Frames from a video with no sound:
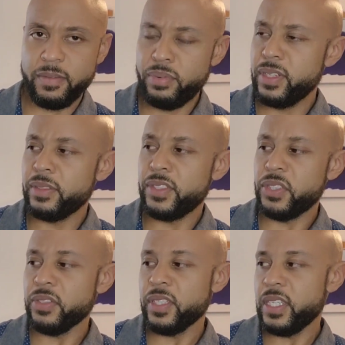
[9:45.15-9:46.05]
I'm pretty
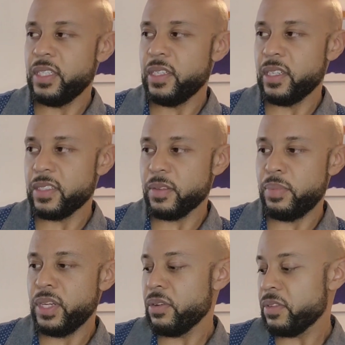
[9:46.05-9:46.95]
sure that he does
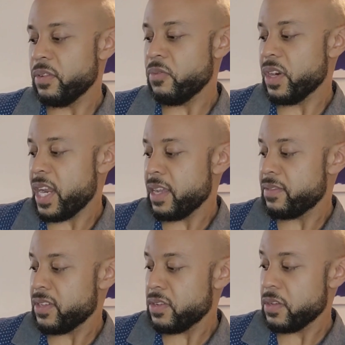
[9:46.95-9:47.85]
appear on the One Life
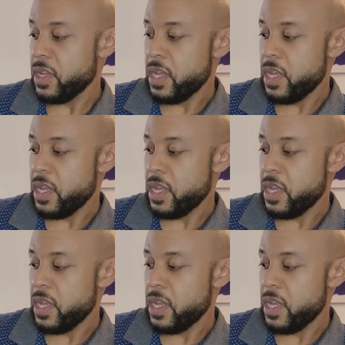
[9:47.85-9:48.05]
song.